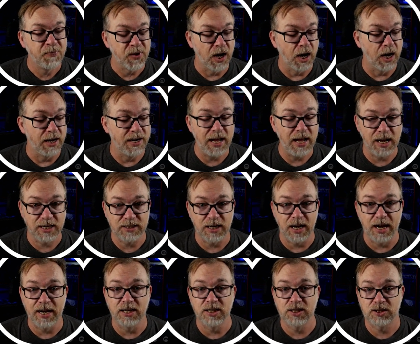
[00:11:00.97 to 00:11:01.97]
Next, I
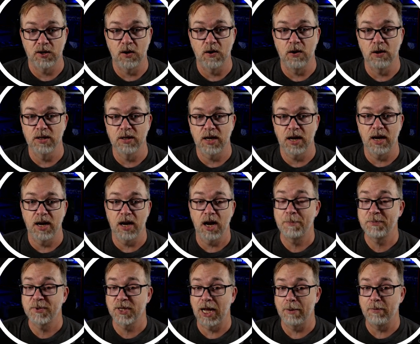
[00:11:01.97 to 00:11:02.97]
installed
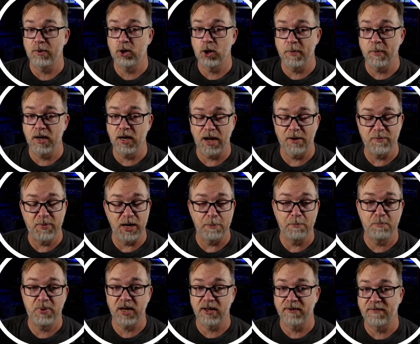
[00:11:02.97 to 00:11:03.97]
Uptime Kuma. I've been a
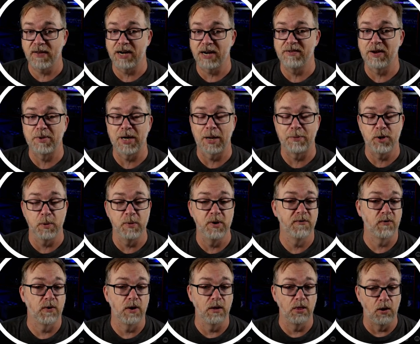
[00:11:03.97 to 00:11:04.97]
big fan of Uptime Kuma
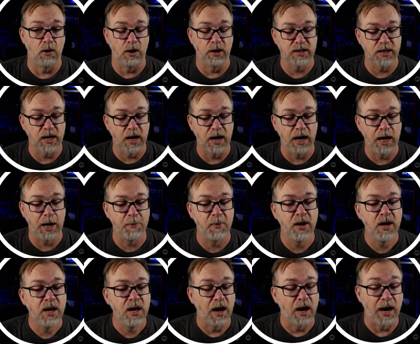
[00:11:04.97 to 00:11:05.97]
for a long time.
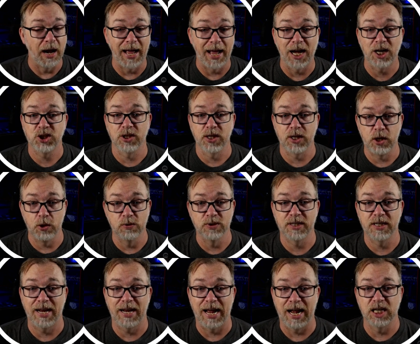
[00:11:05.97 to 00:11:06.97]
I actually use
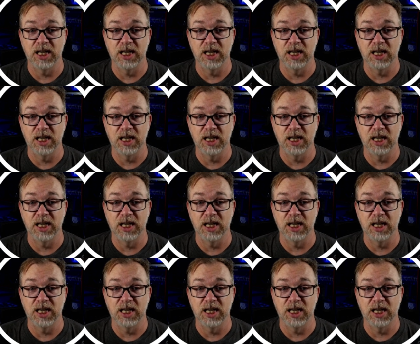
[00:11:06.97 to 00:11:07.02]
it as